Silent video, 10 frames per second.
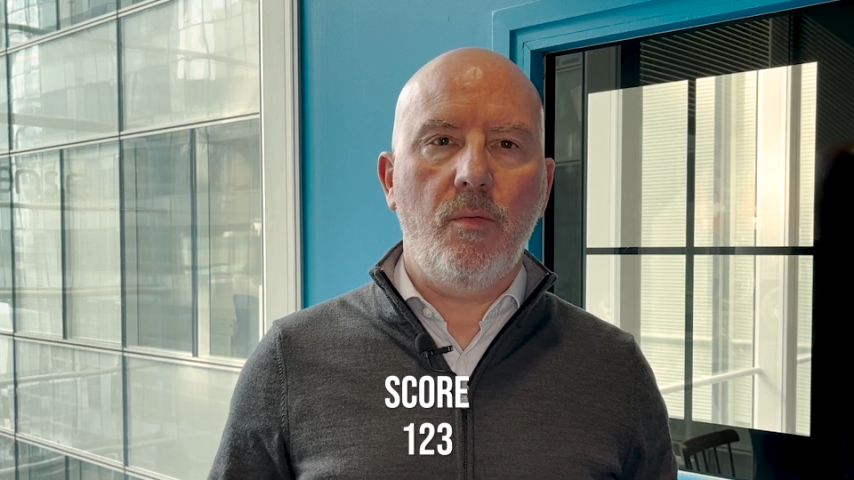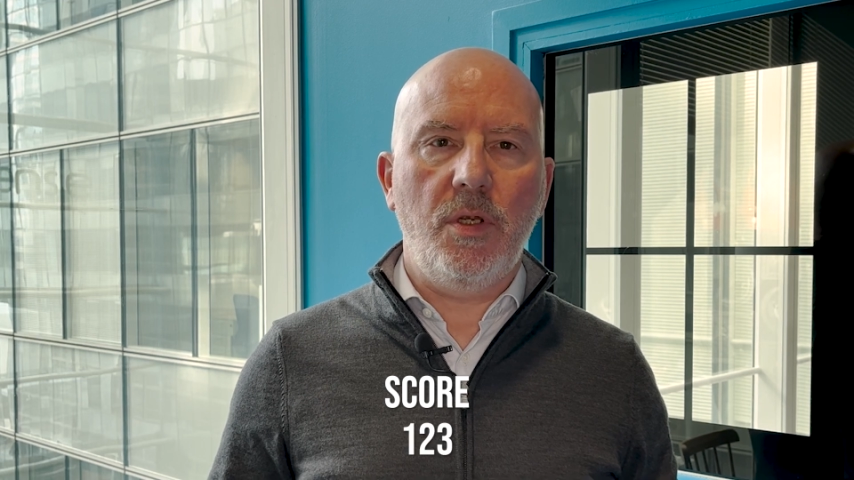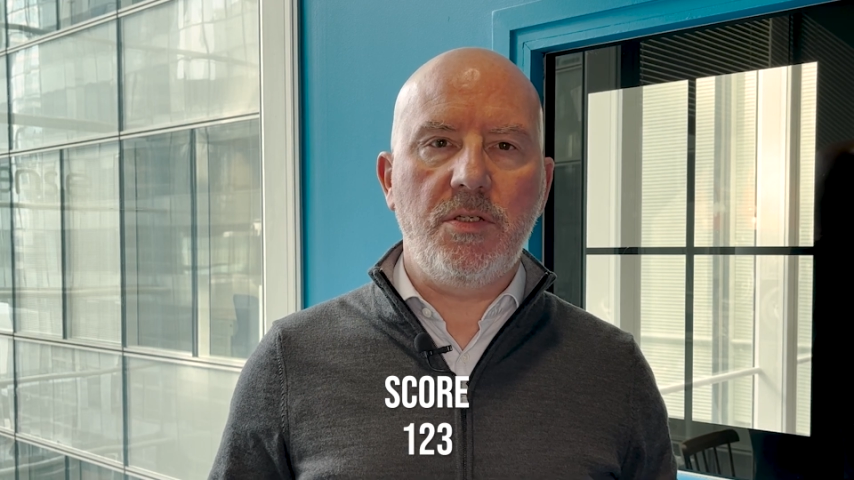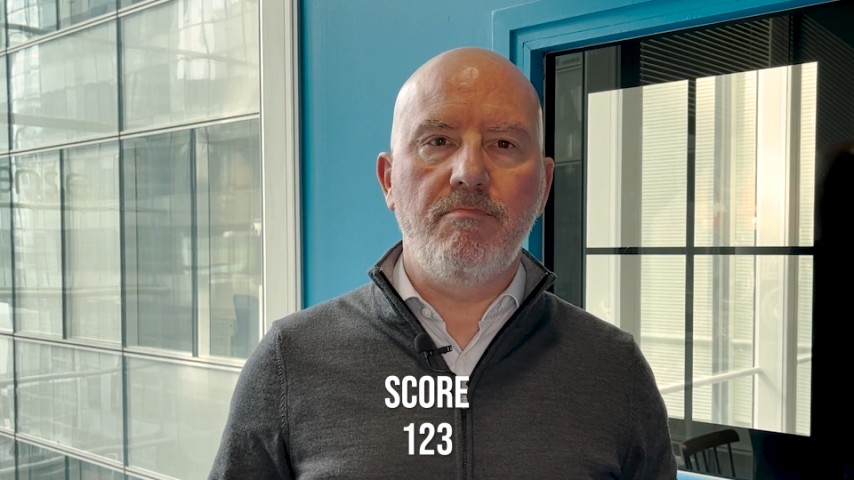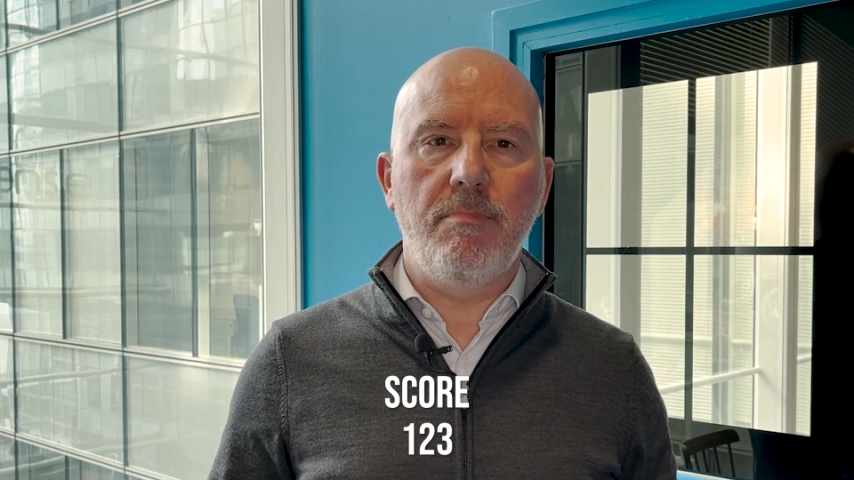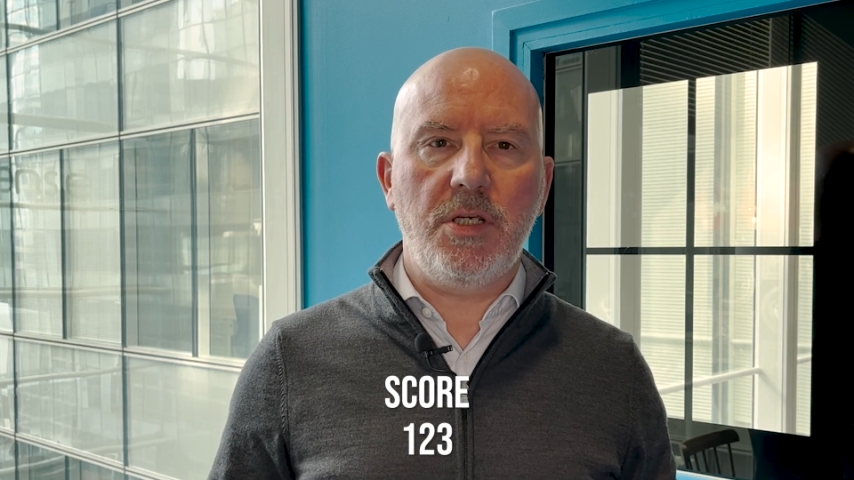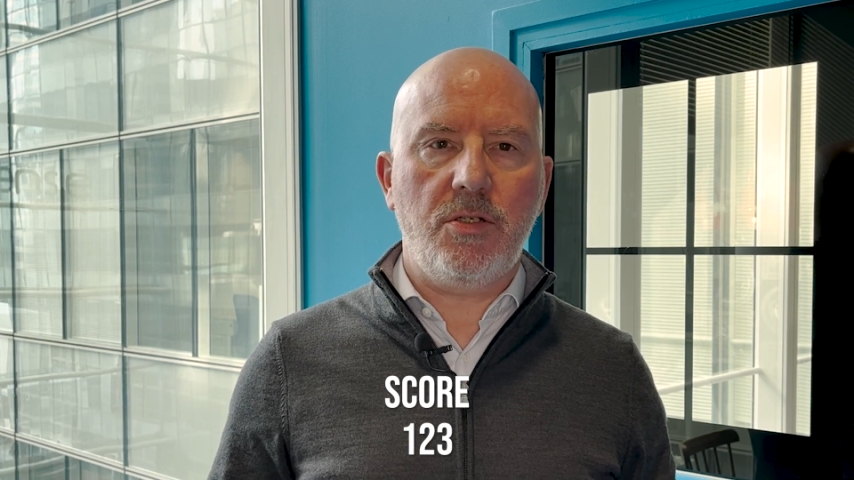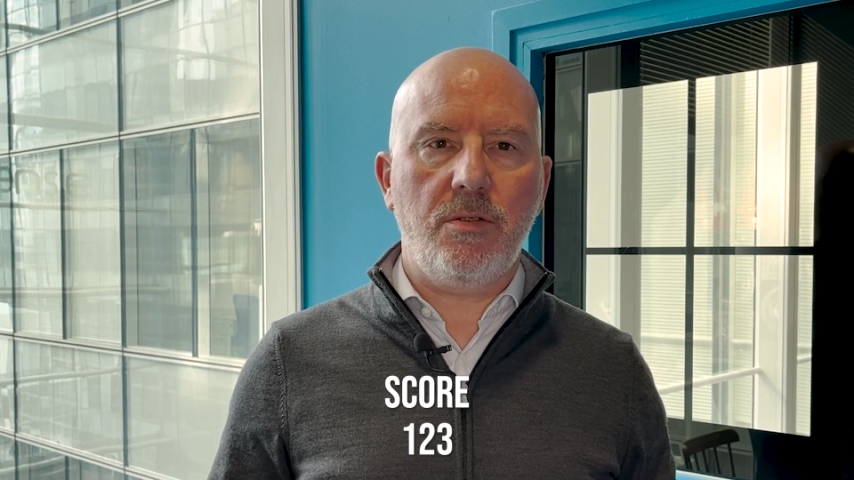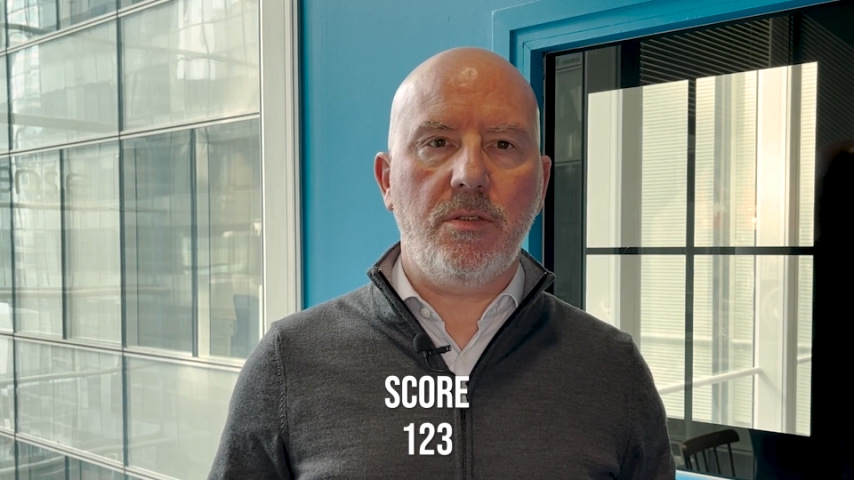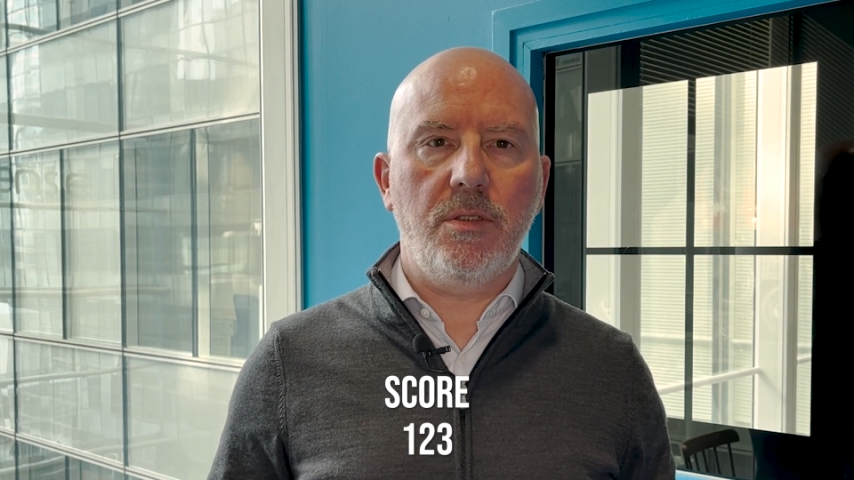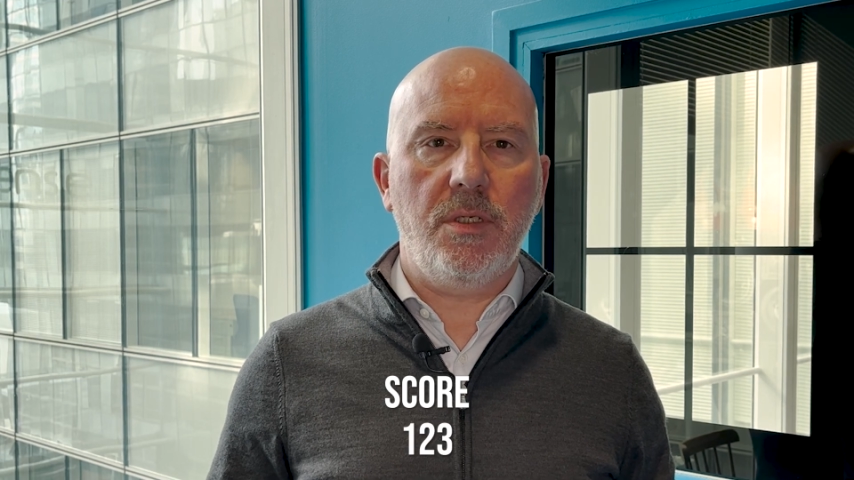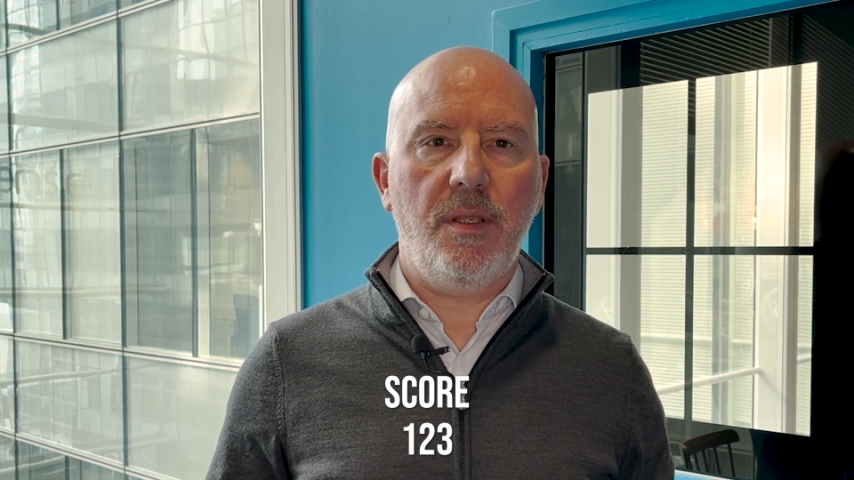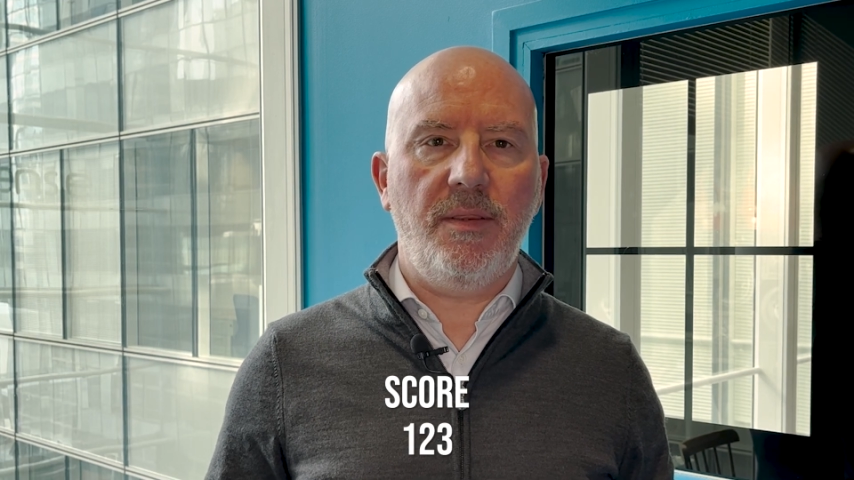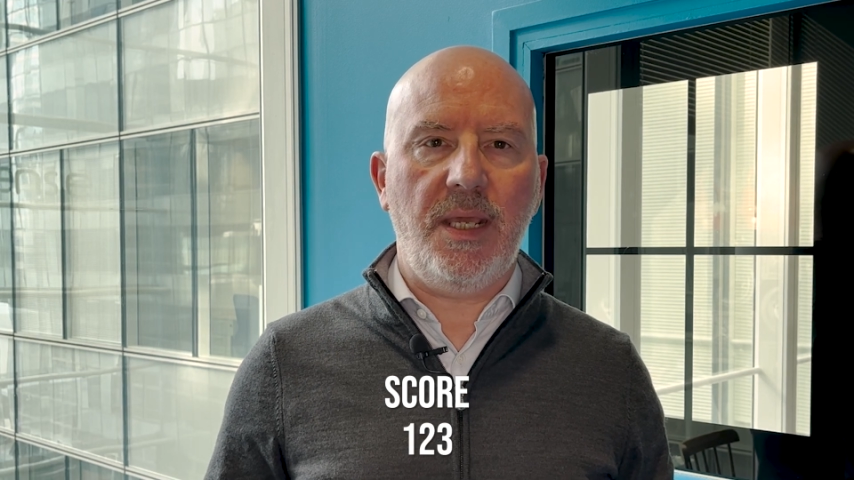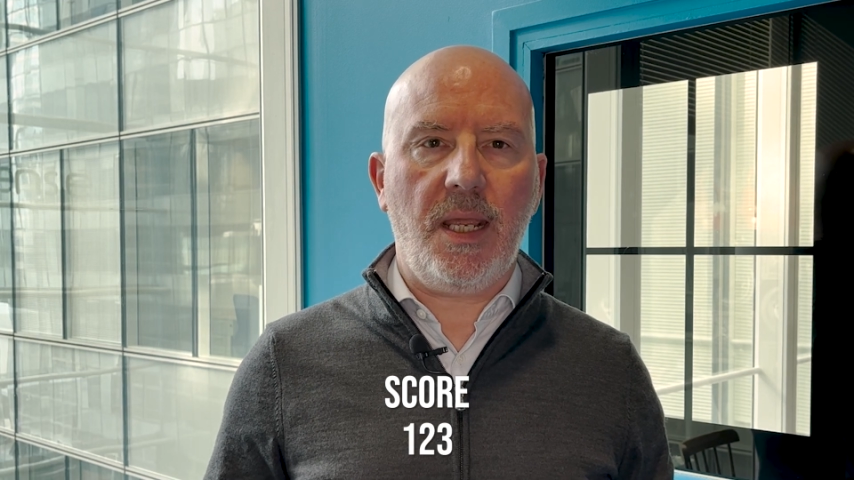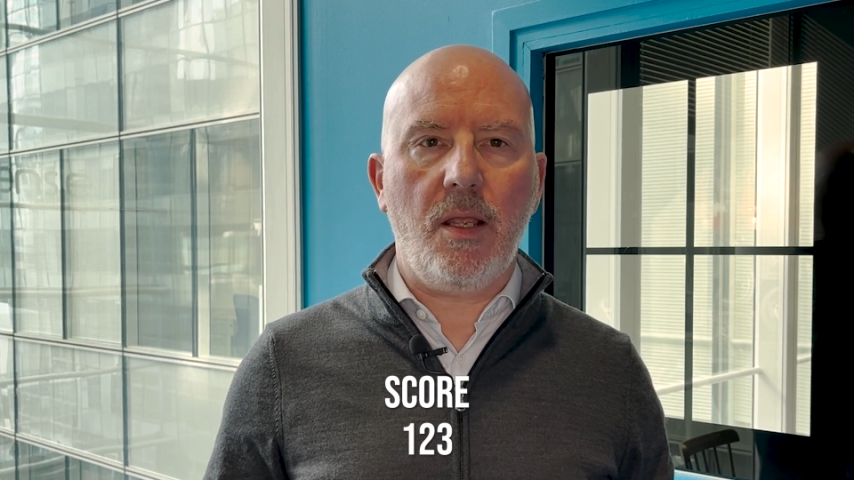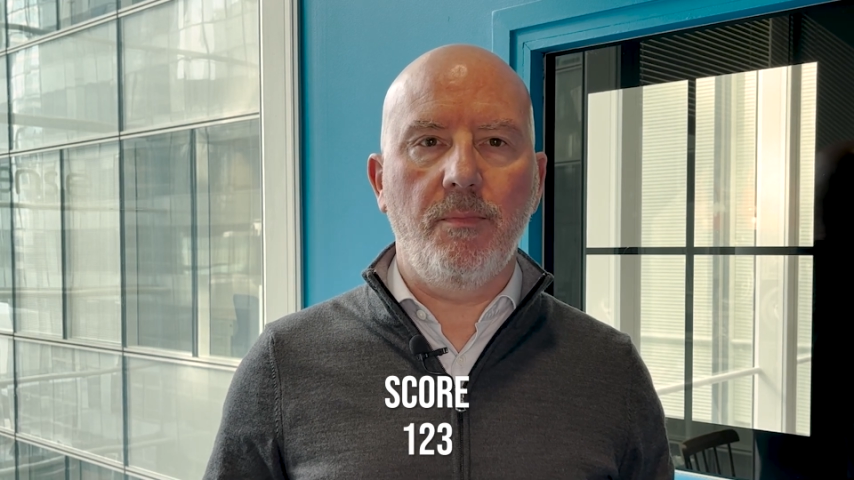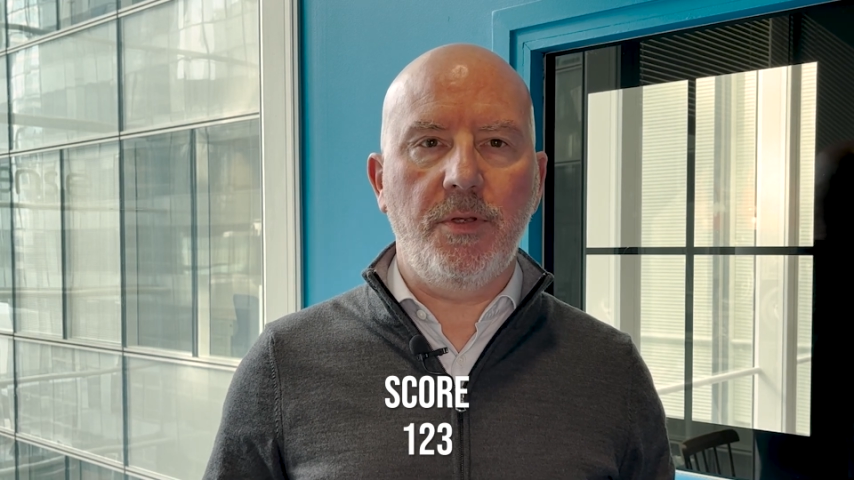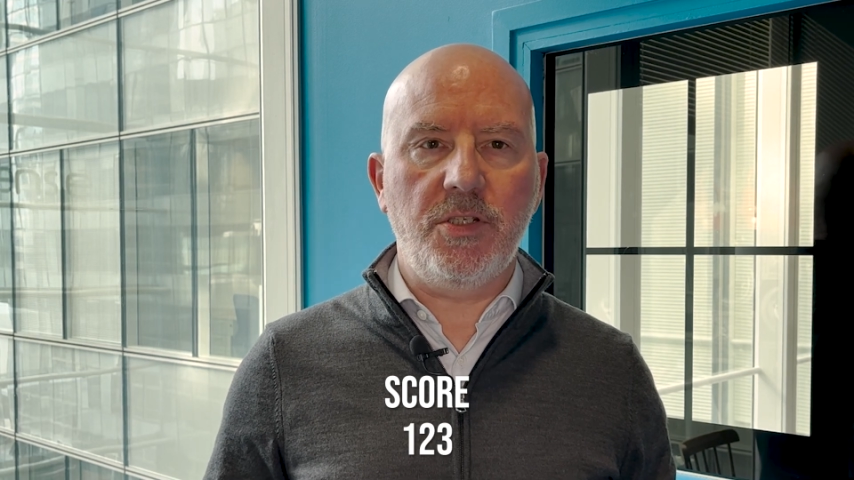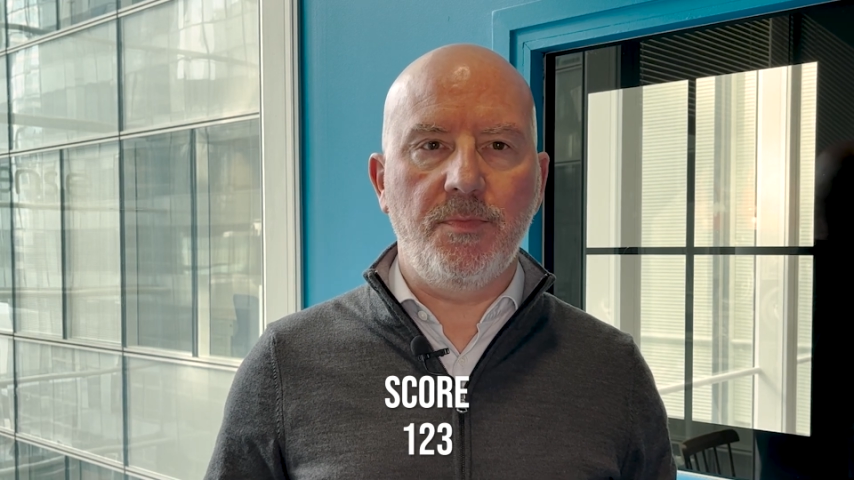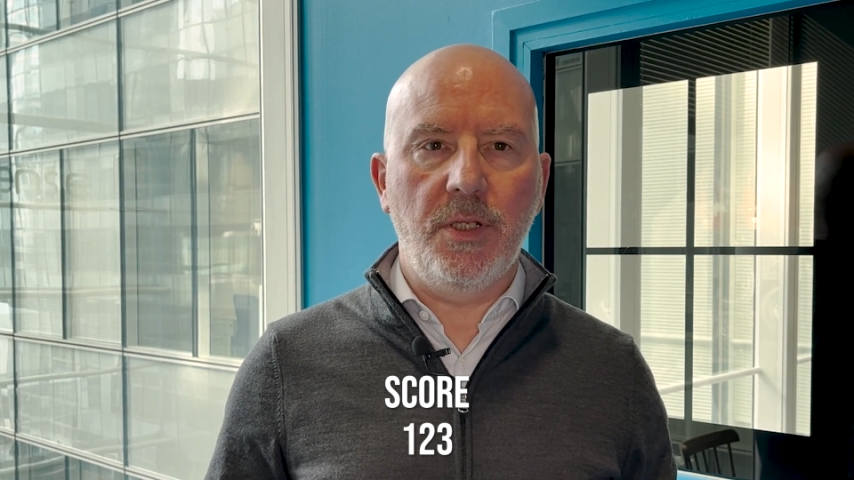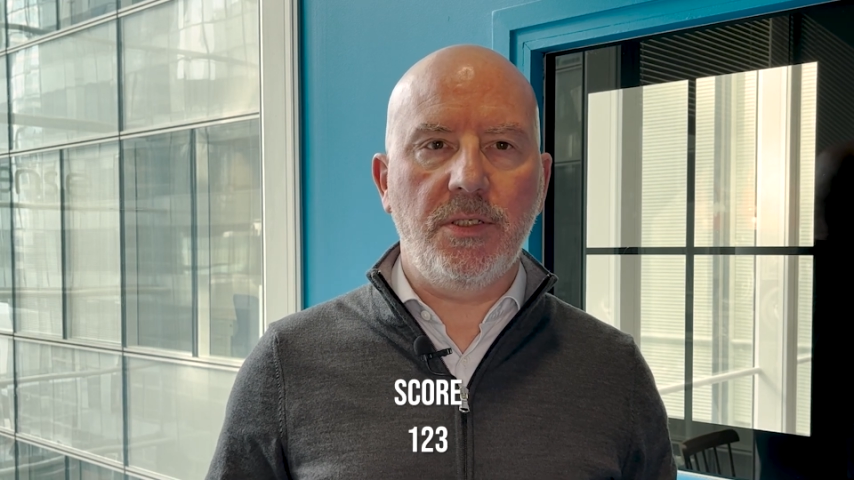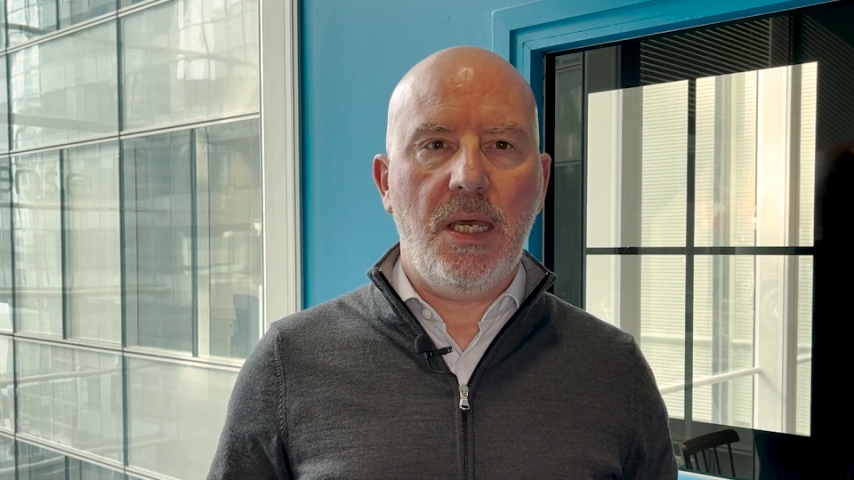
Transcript: which measures the accomplishment,